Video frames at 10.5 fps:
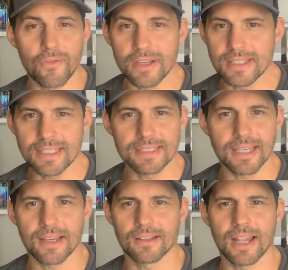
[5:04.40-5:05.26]
every
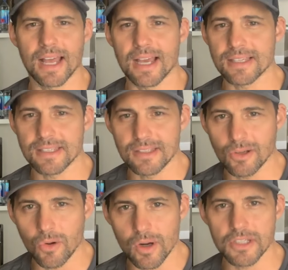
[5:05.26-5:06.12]
detail and
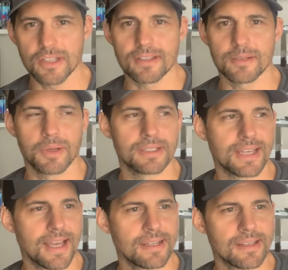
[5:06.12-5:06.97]
asks the questions, and
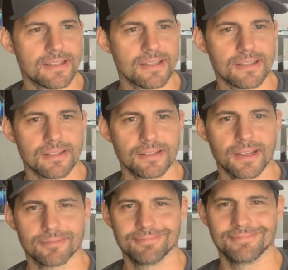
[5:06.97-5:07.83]
my dad does this little like,